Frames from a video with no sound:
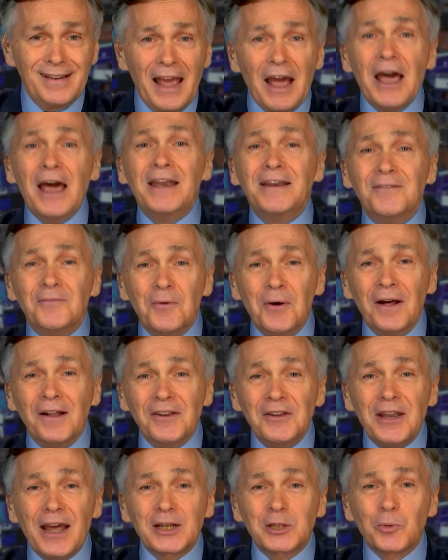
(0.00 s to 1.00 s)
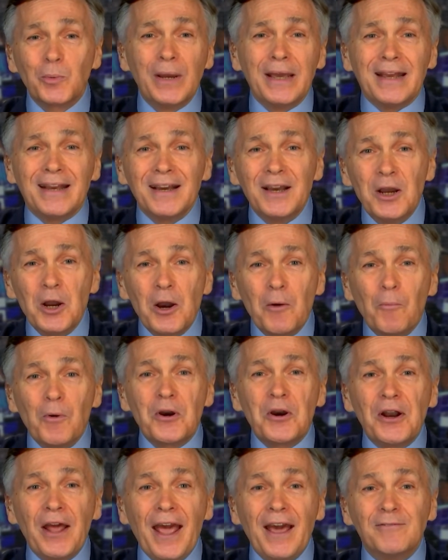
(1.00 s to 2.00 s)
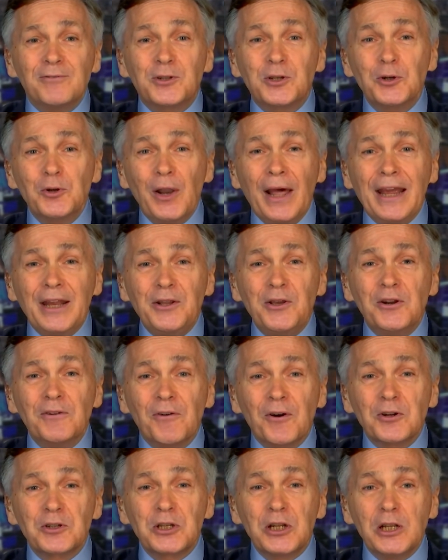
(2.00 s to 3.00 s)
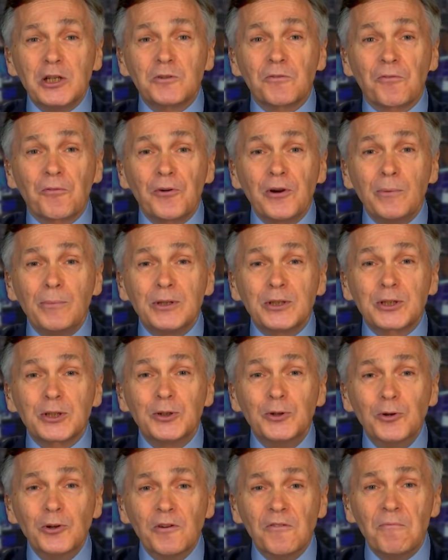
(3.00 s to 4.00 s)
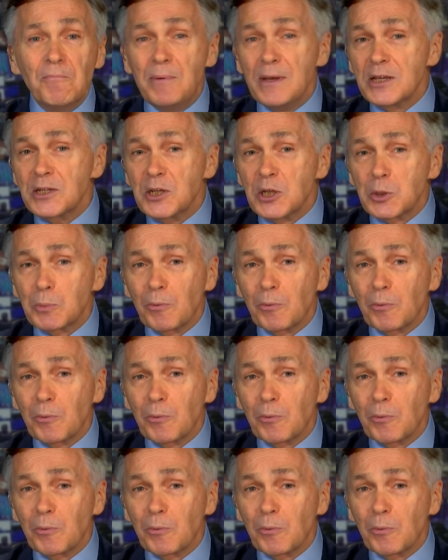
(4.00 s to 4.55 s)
And, well, next week, we're going to have Tulane University's Freeman School of Business